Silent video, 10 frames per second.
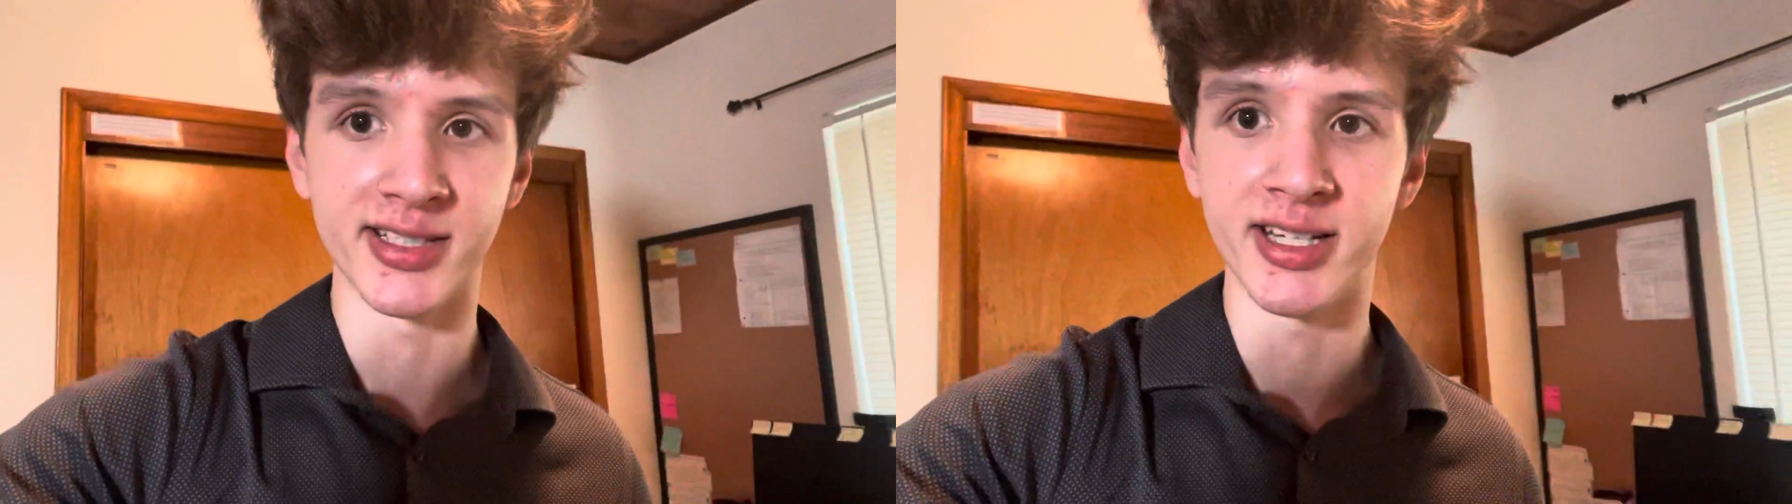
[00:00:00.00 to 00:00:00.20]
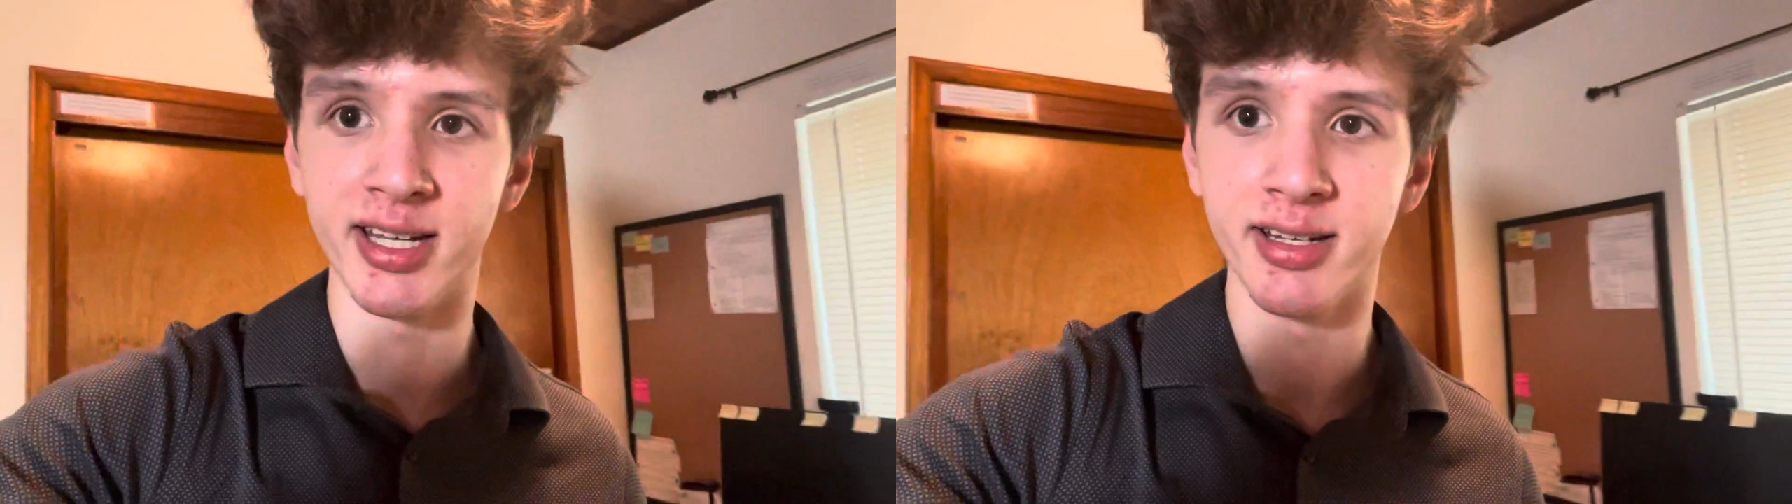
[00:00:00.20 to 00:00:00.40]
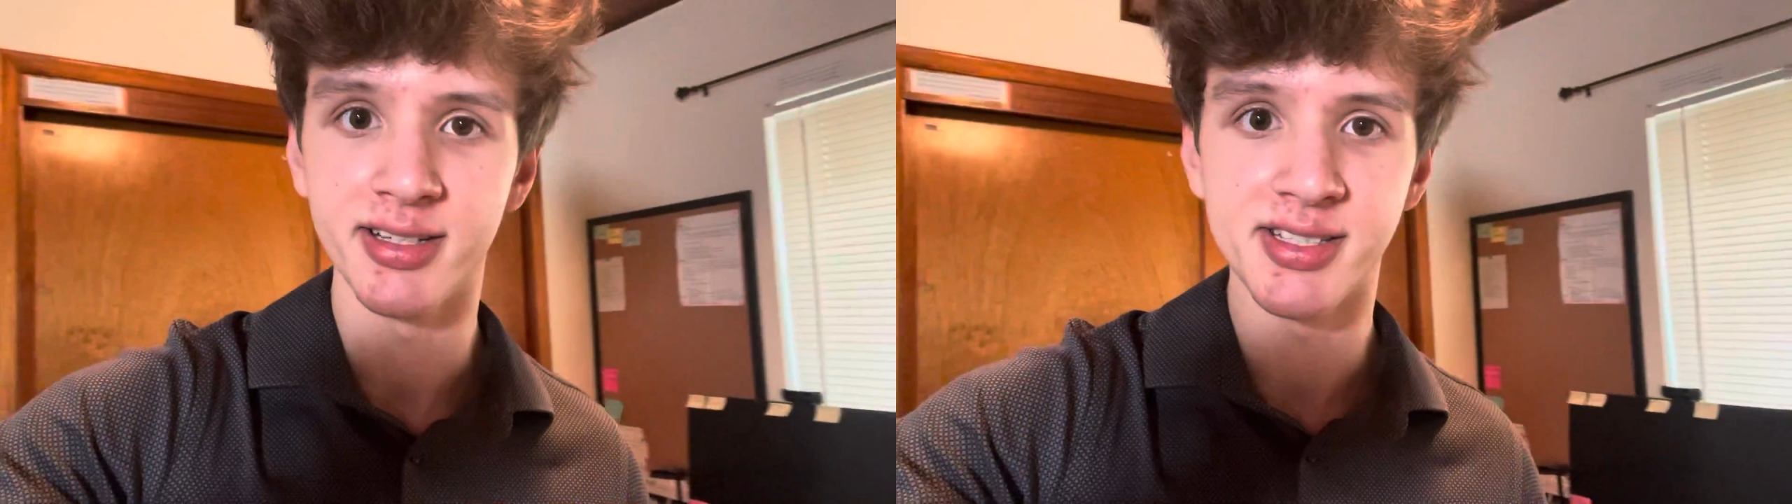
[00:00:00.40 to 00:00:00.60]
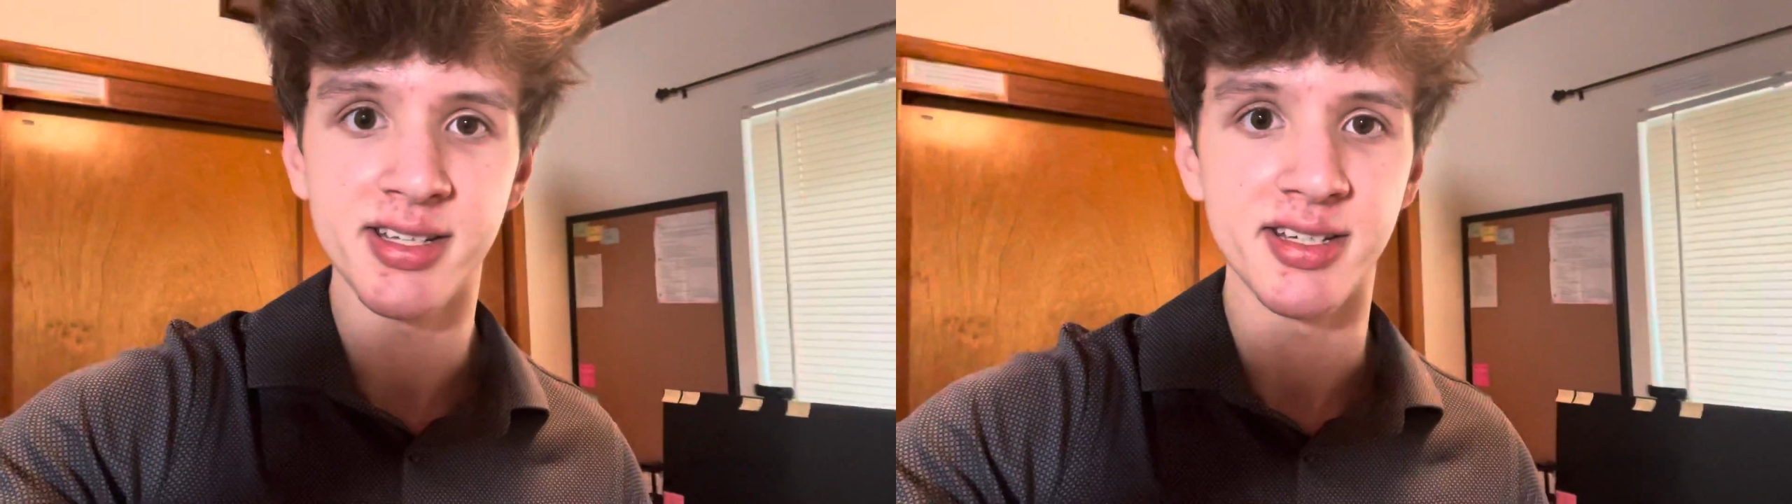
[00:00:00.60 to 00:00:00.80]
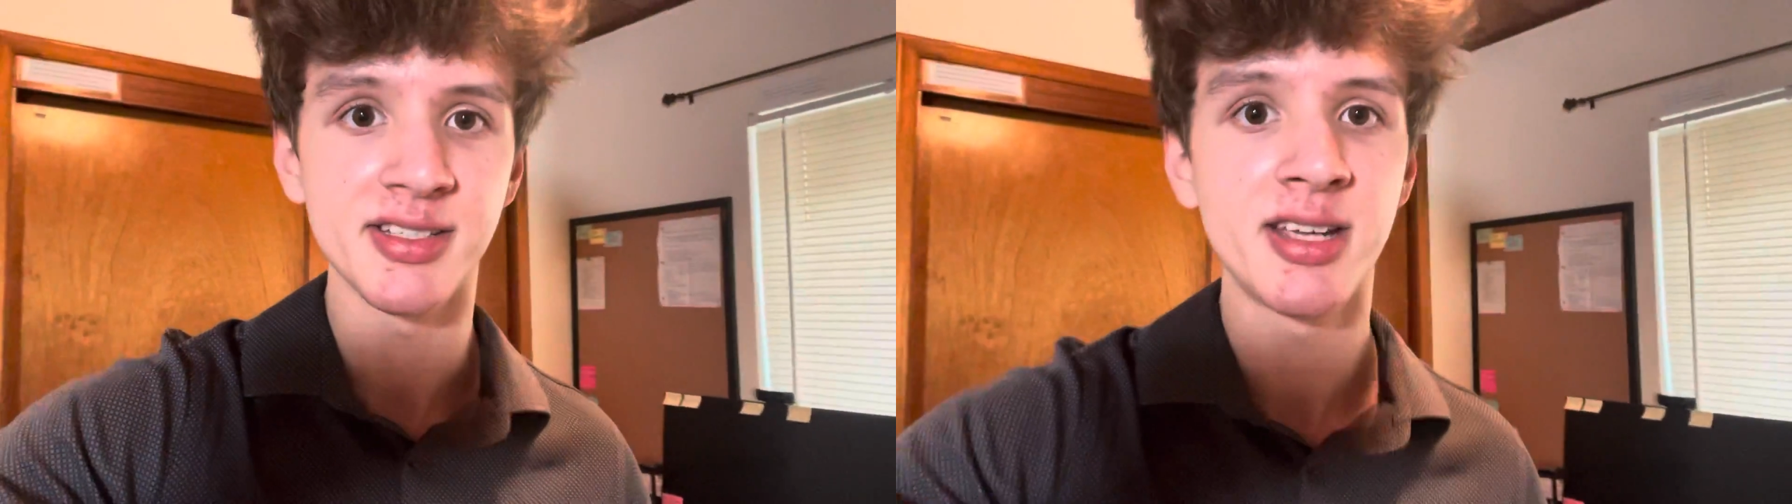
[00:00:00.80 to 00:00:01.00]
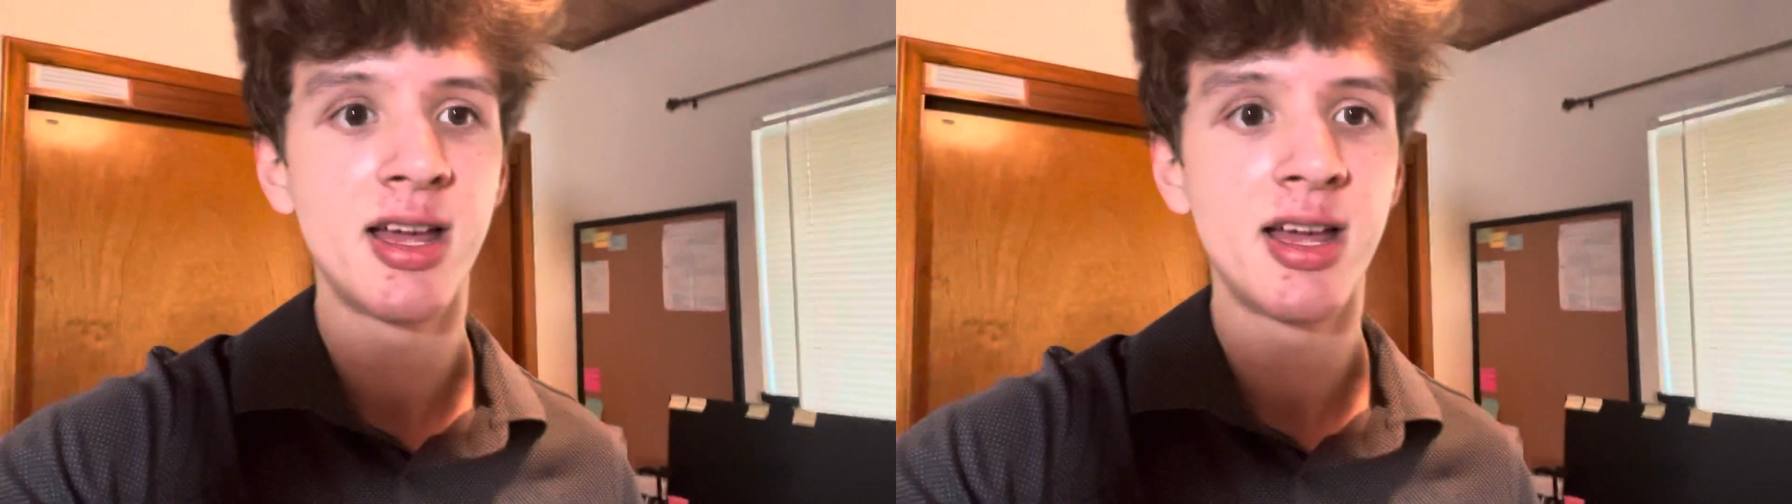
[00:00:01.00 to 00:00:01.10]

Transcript: can exist.